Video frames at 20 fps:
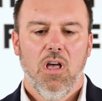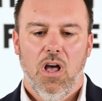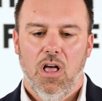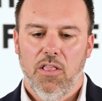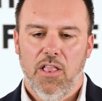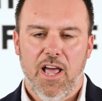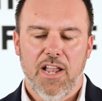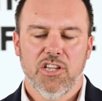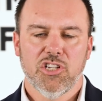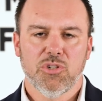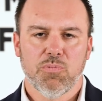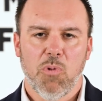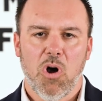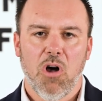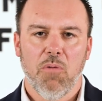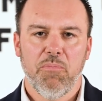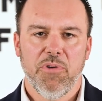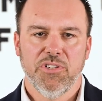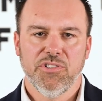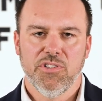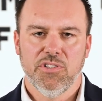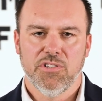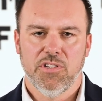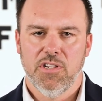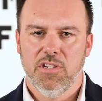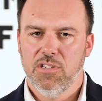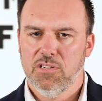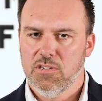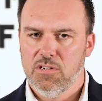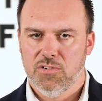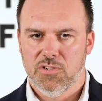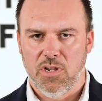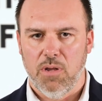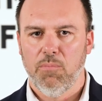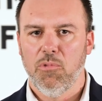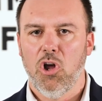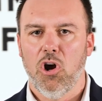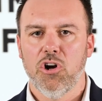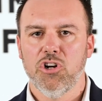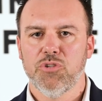A lot of small businesses,
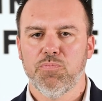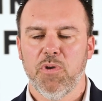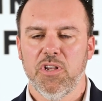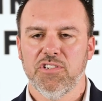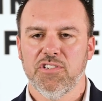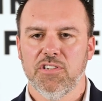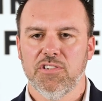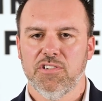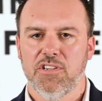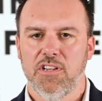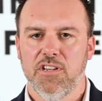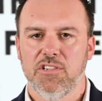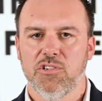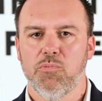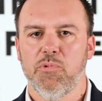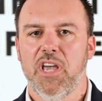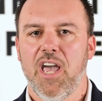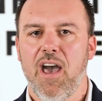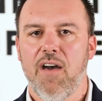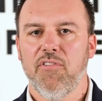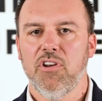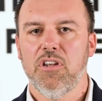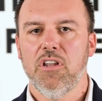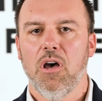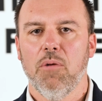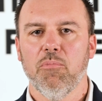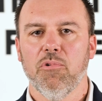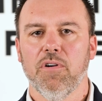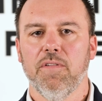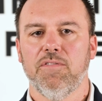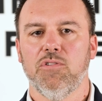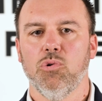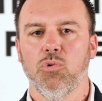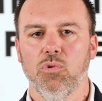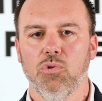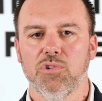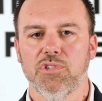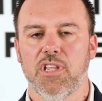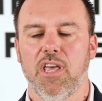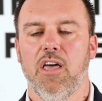some large businesses, and we have a number of
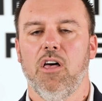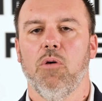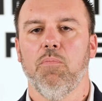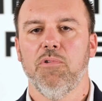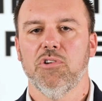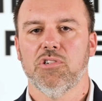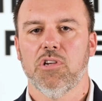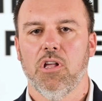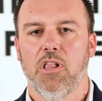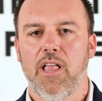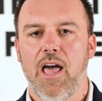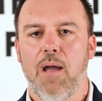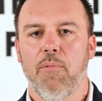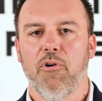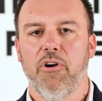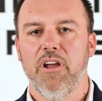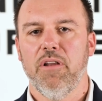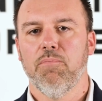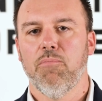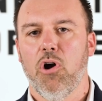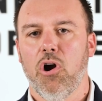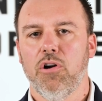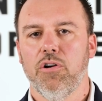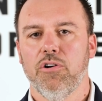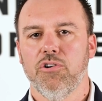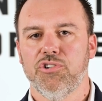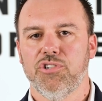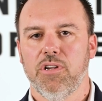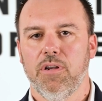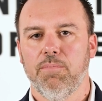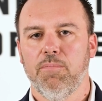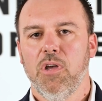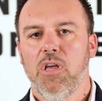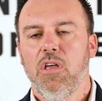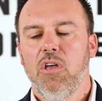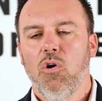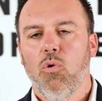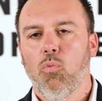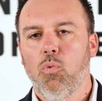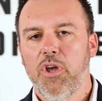tools that help us collaborate in partnership
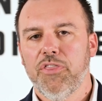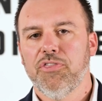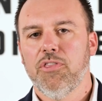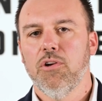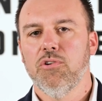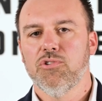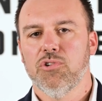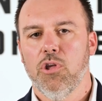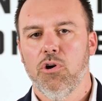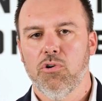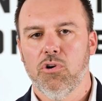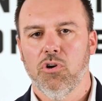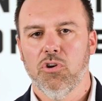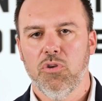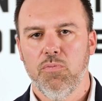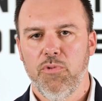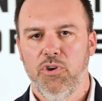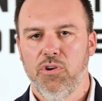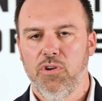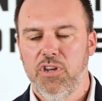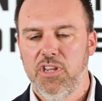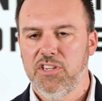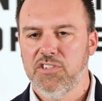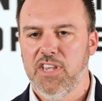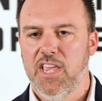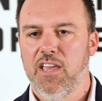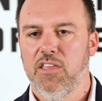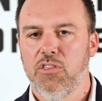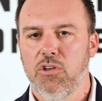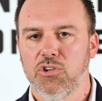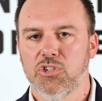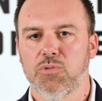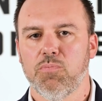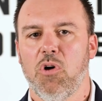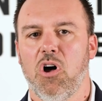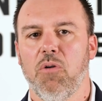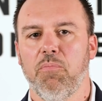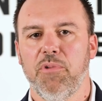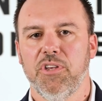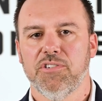with those local communities and those
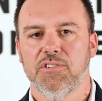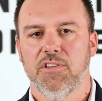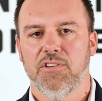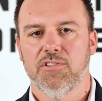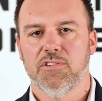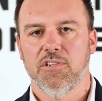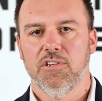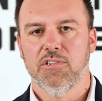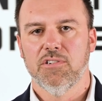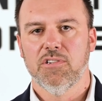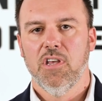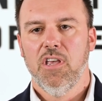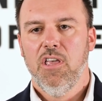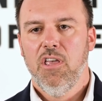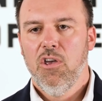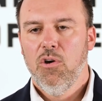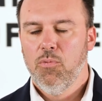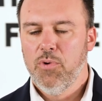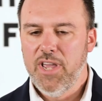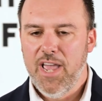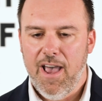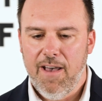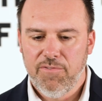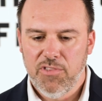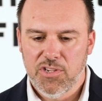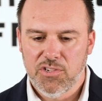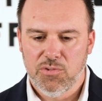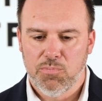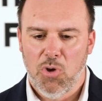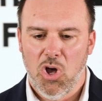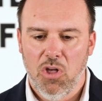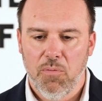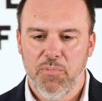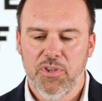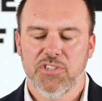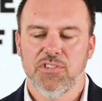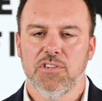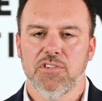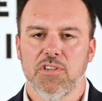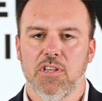small businesses. We have the Small
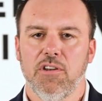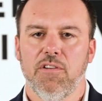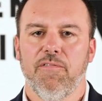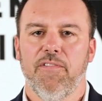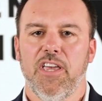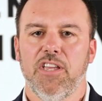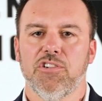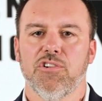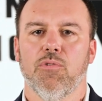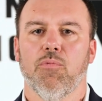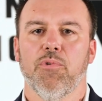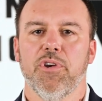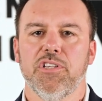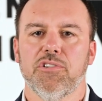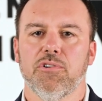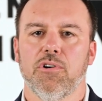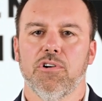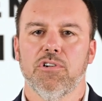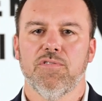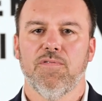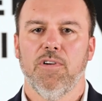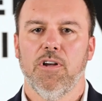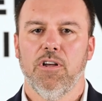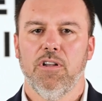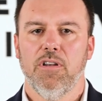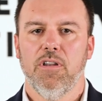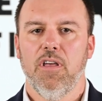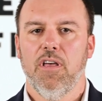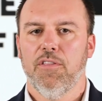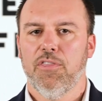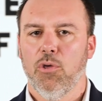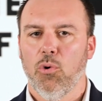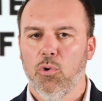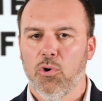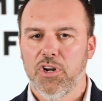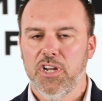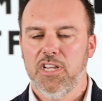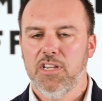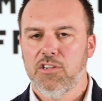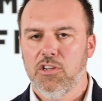Business Innovation Research Fund
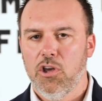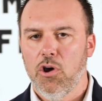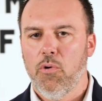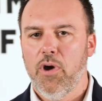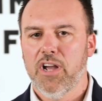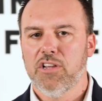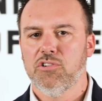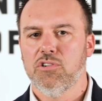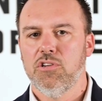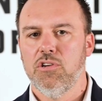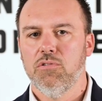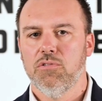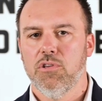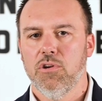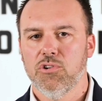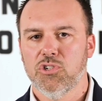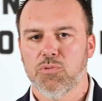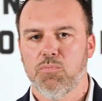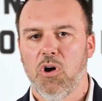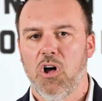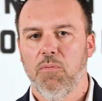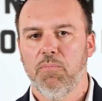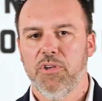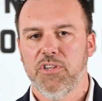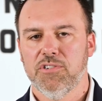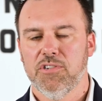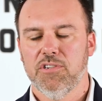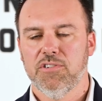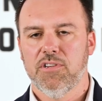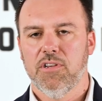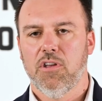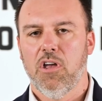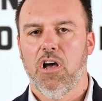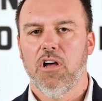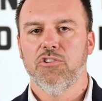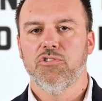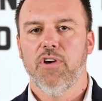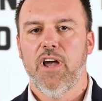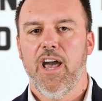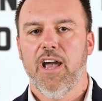Authority to go execute those small business
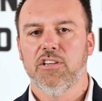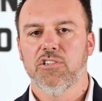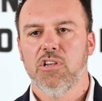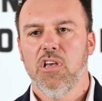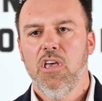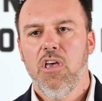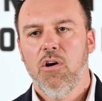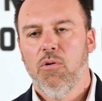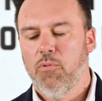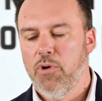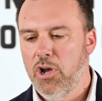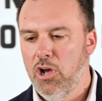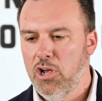contracts. We